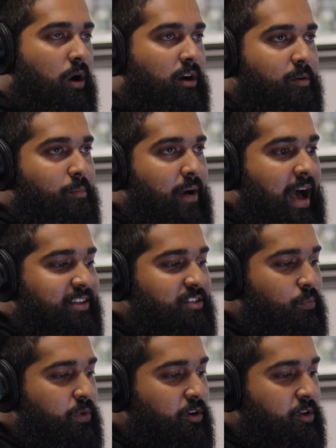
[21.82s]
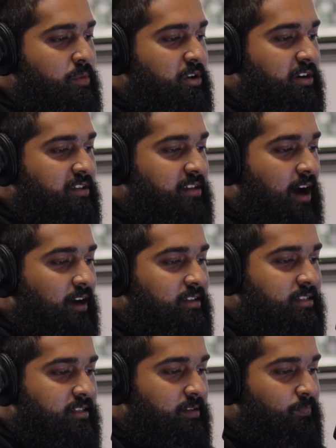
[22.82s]
Welcome back to Real Community
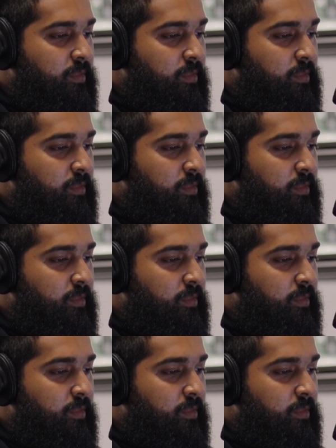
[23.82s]
Talks,